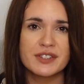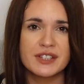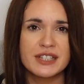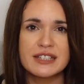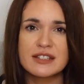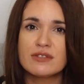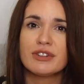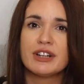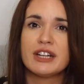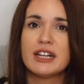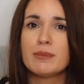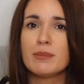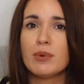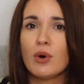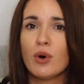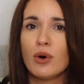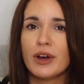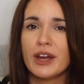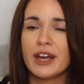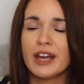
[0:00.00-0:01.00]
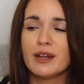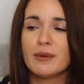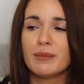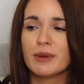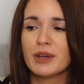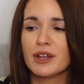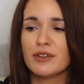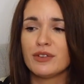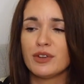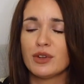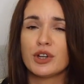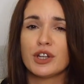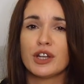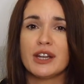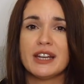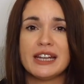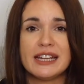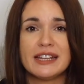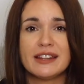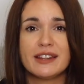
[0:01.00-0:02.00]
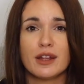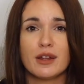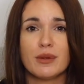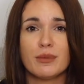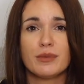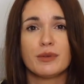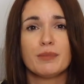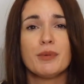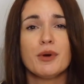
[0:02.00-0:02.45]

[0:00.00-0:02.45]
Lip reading: these are really important because you're going to need them to